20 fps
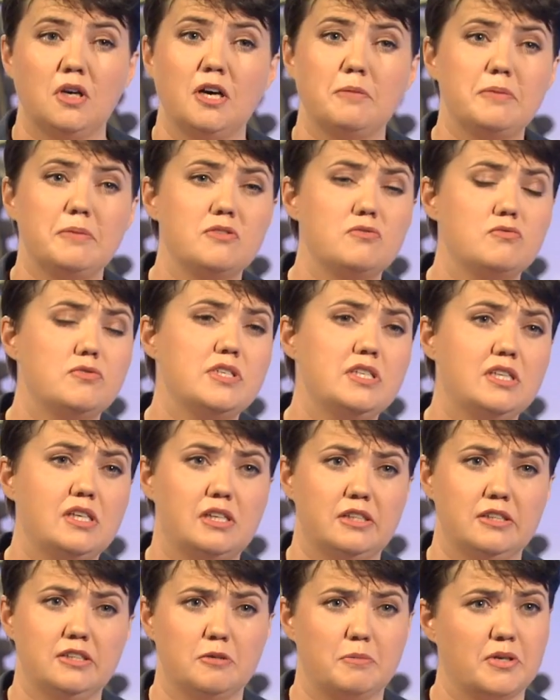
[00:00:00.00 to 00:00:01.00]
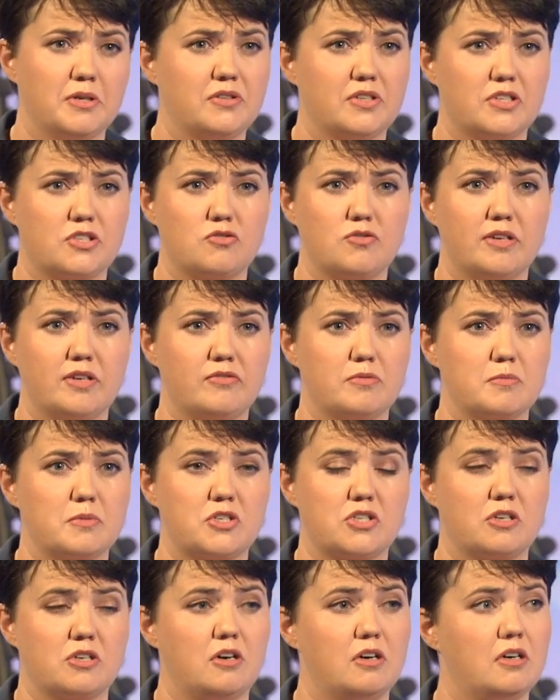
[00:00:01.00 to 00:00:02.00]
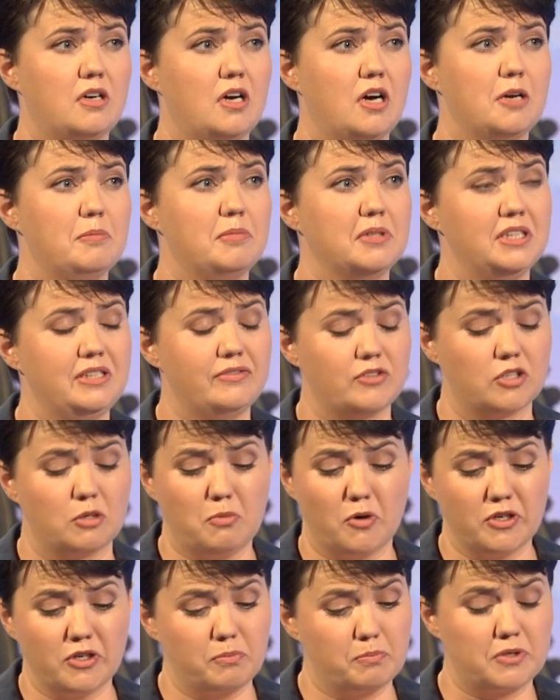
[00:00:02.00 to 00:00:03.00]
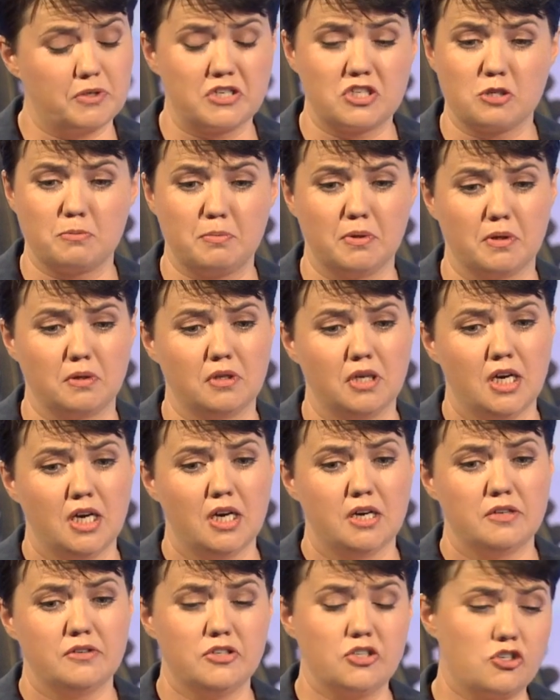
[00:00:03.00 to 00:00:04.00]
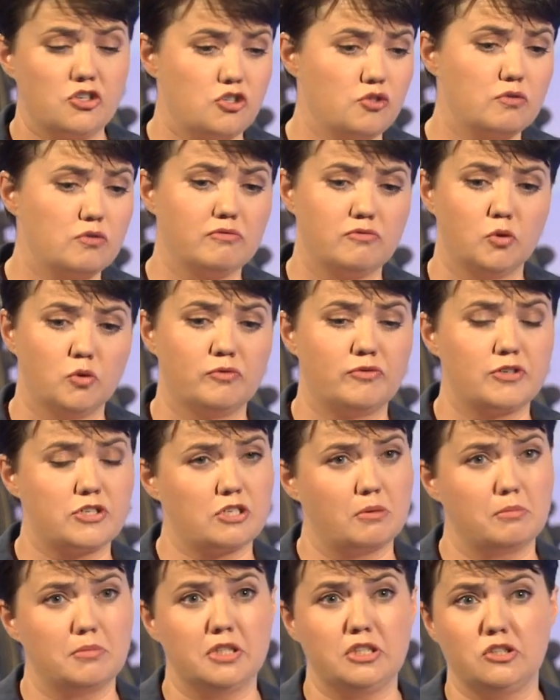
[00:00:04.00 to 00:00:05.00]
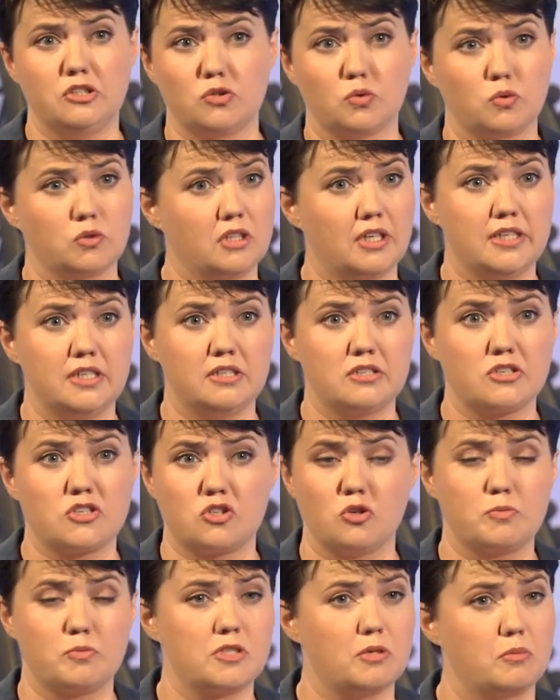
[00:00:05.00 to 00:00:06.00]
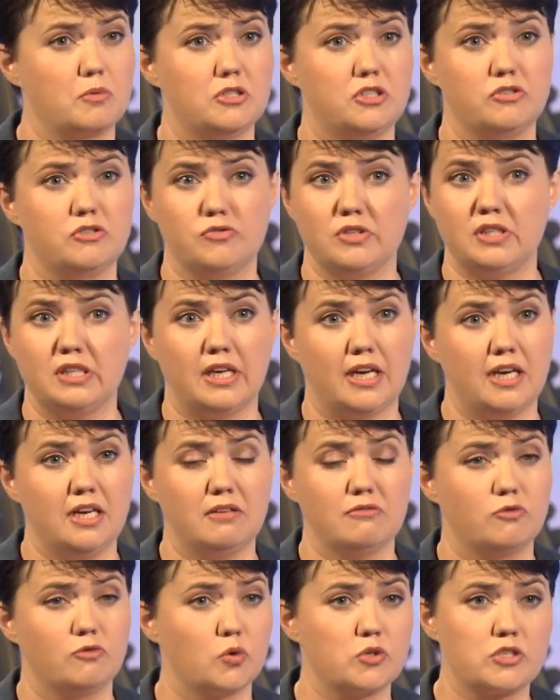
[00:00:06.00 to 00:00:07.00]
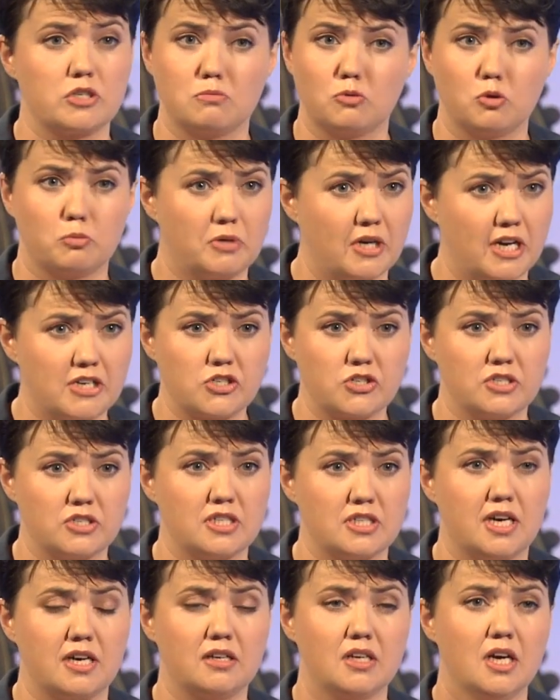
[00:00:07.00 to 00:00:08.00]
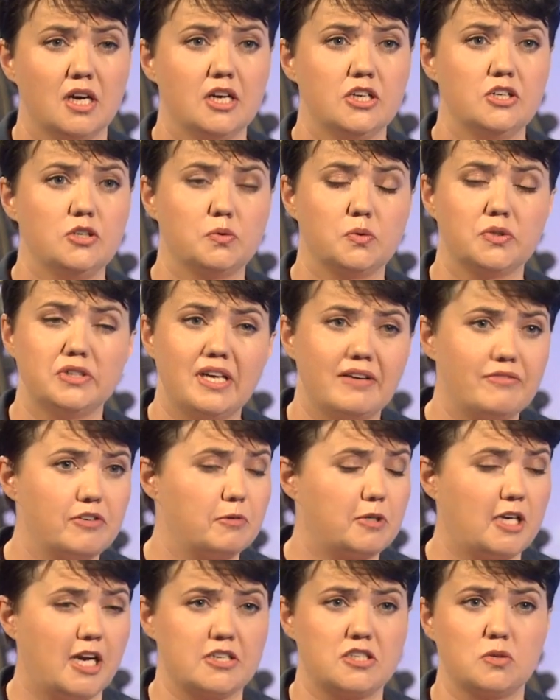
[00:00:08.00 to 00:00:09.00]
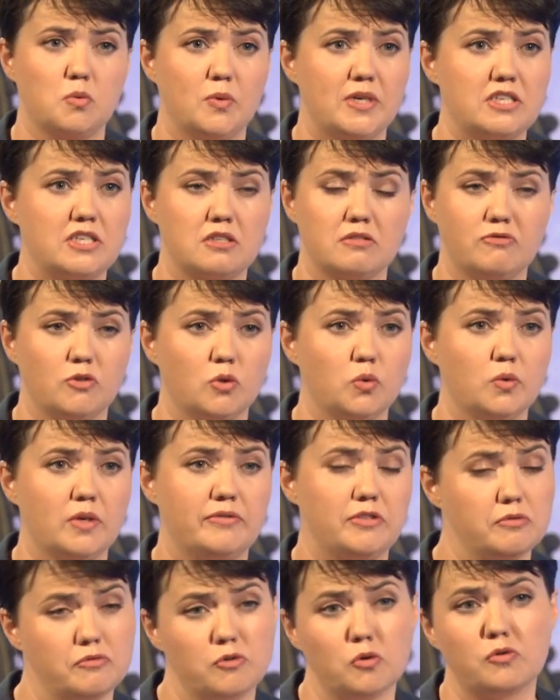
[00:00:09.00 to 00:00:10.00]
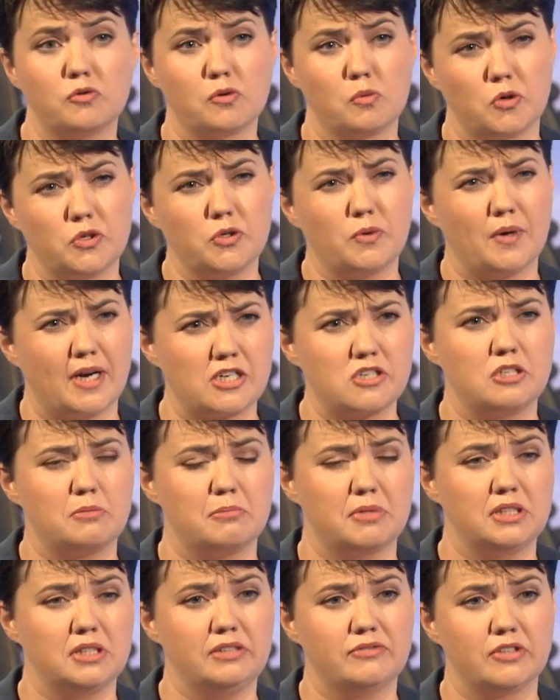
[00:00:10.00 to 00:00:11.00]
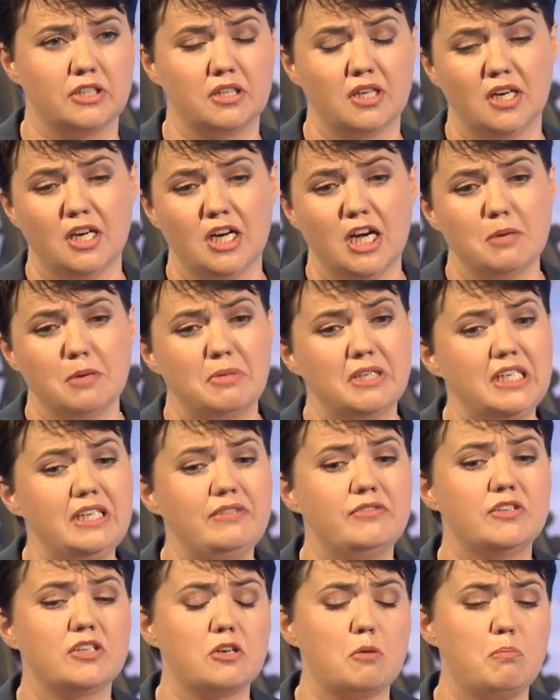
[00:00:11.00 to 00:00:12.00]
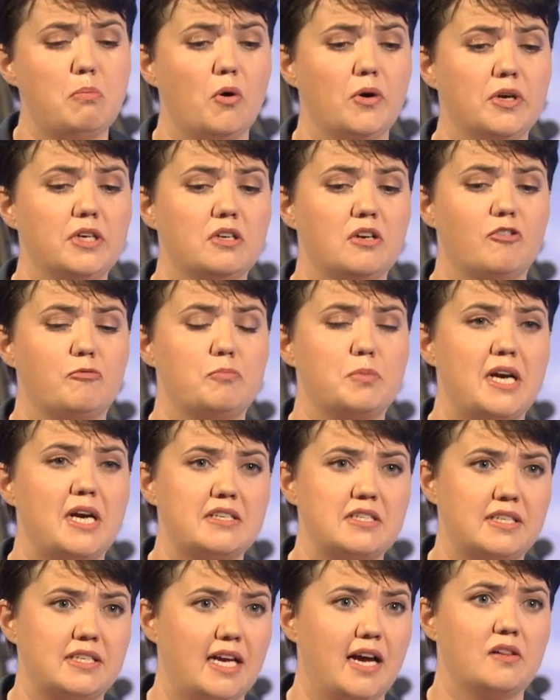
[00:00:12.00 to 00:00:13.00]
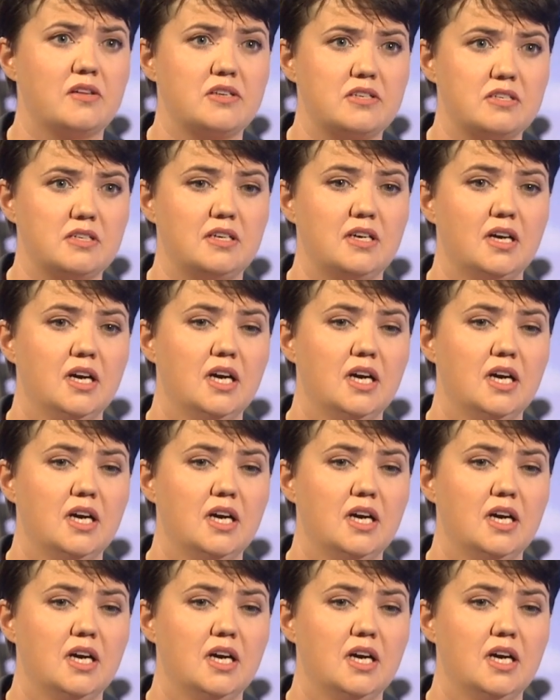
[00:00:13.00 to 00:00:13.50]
I've been really clear about this right from the start. I believe in a point of principle that you shouldn't vote for somebody you don't like to stop someone you really hate. Votes are more precious than that. You will never cast a wasted vote if you vote for what you actually believe in. But even on a point of practicality,